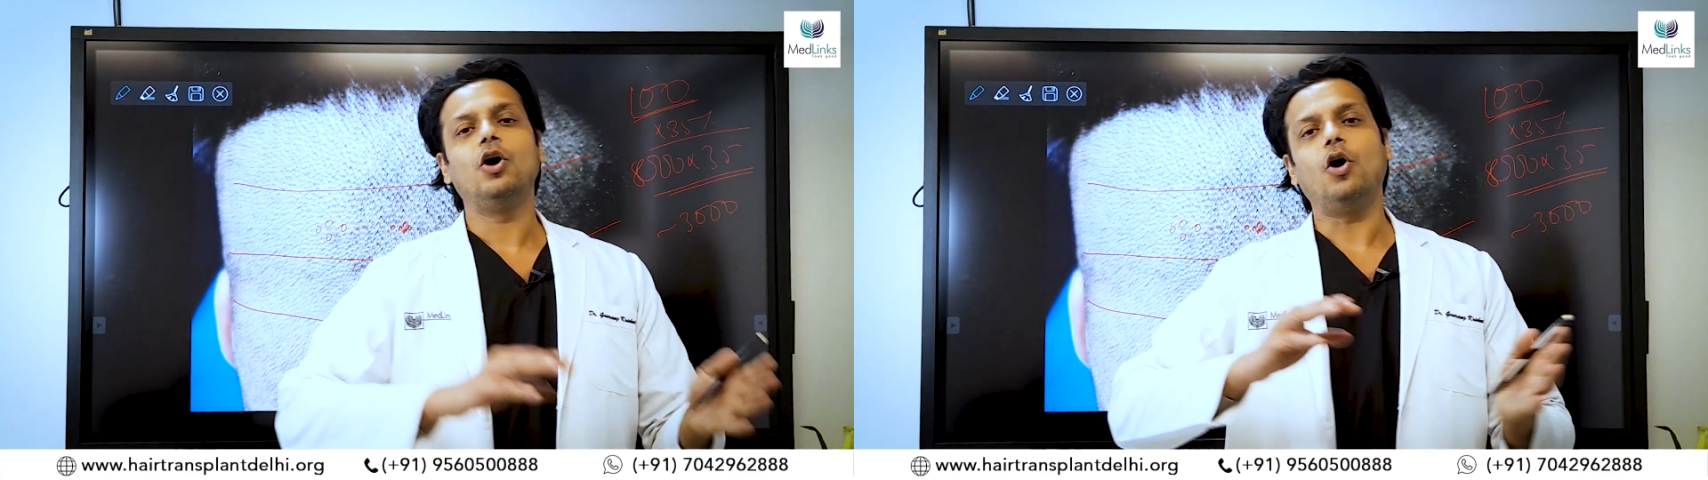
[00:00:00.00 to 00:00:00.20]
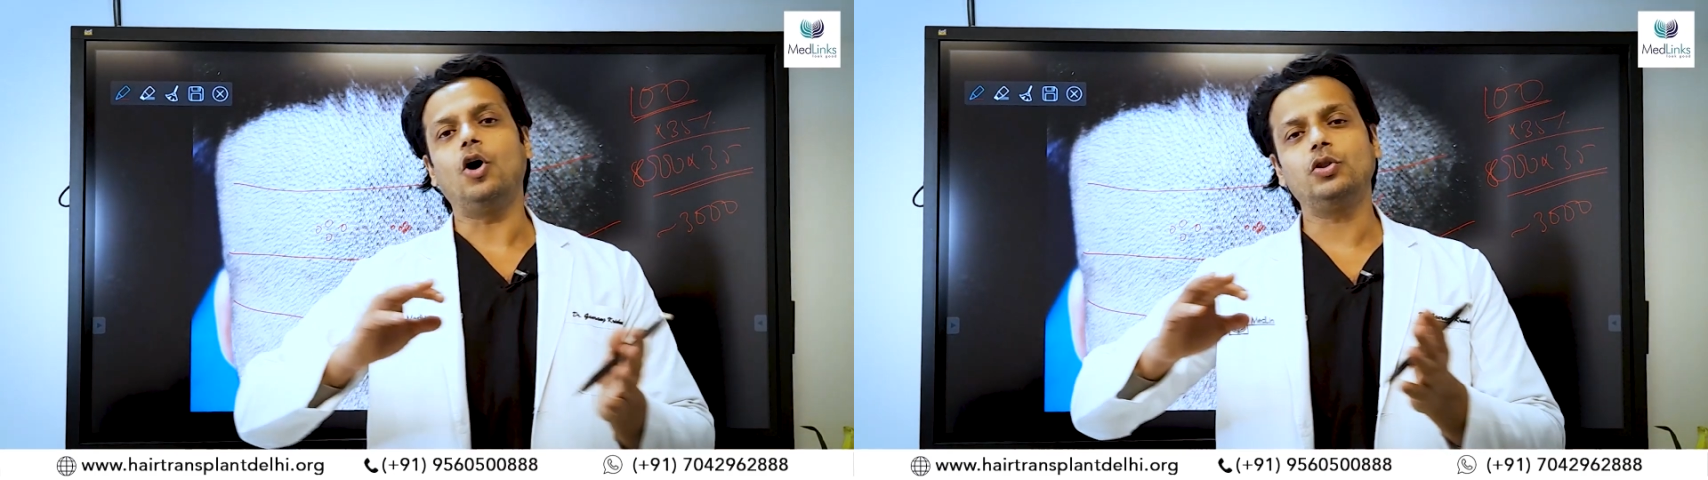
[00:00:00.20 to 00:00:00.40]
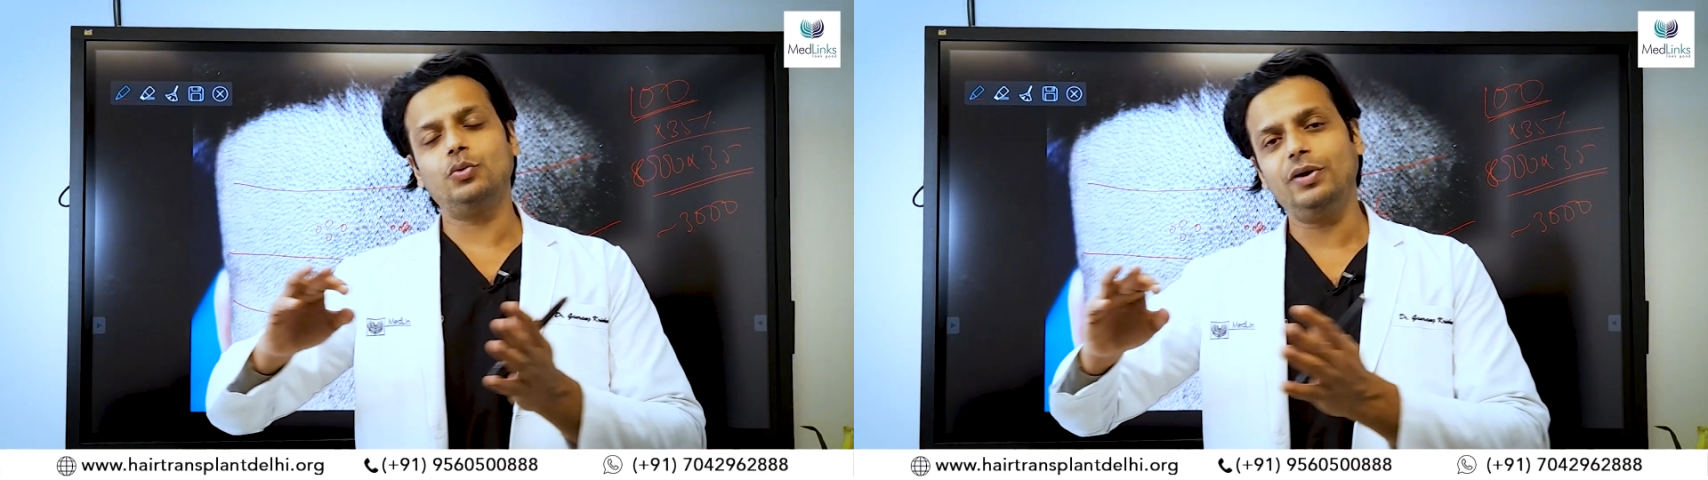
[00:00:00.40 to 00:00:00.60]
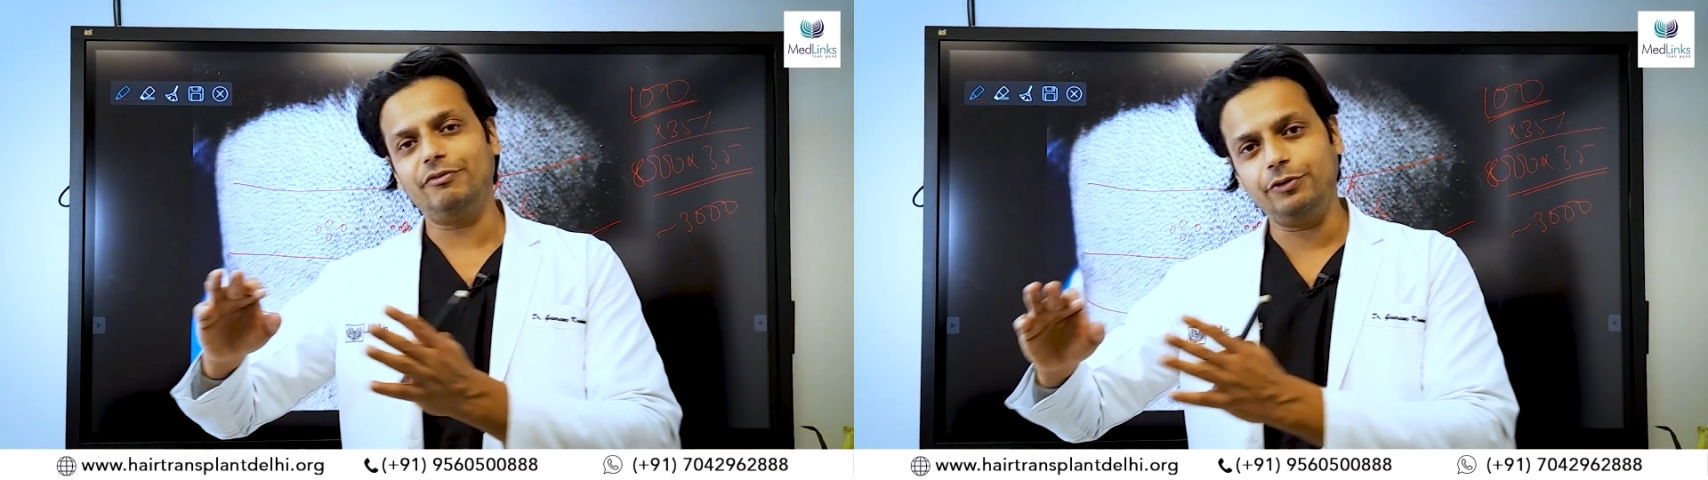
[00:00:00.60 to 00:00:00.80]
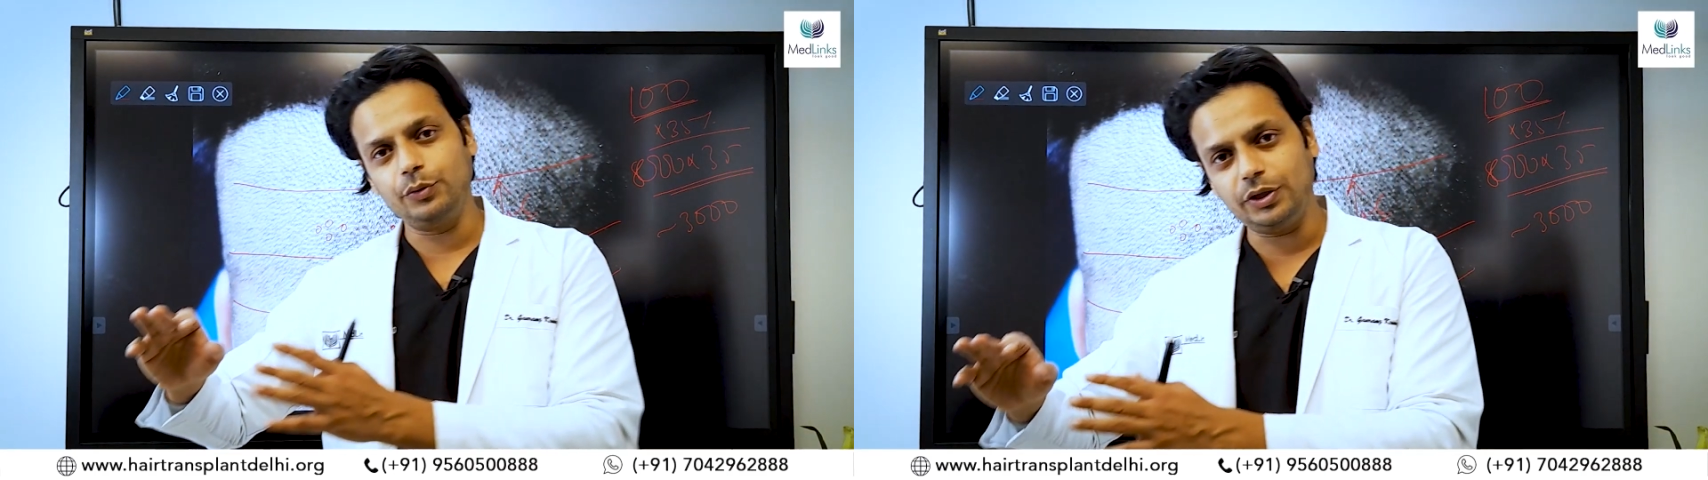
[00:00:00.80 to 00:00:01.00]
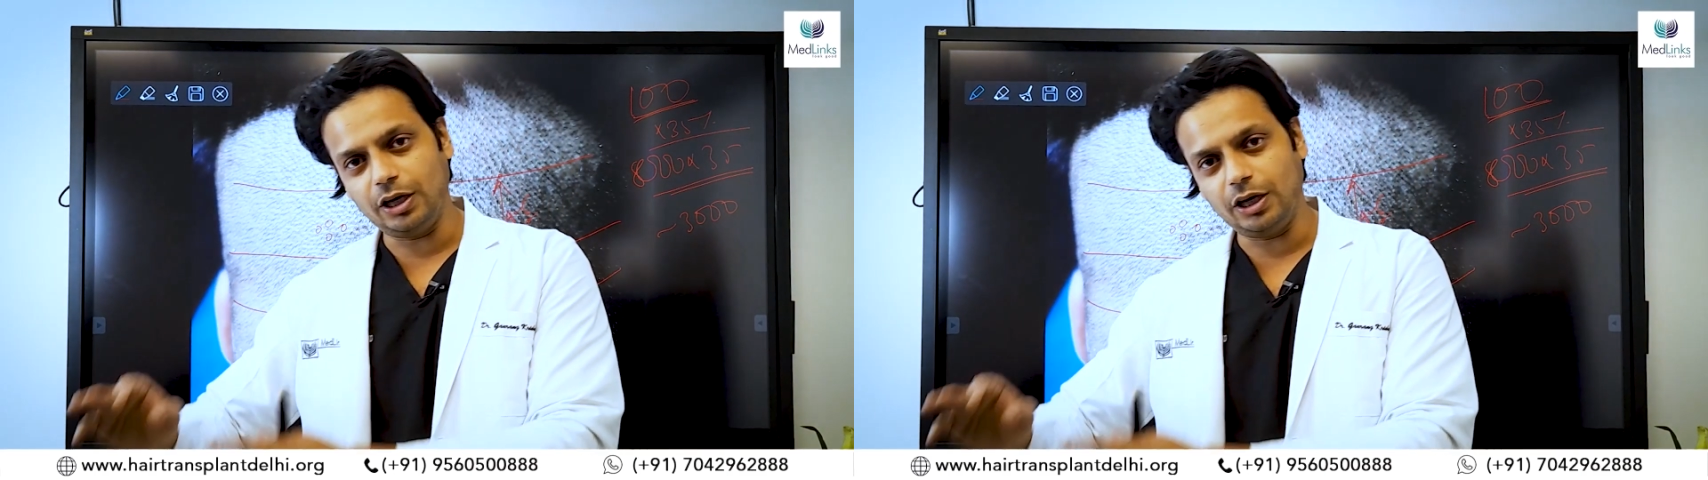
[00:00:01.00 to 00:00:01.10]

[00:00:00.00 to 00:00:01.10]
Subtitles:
or through FUE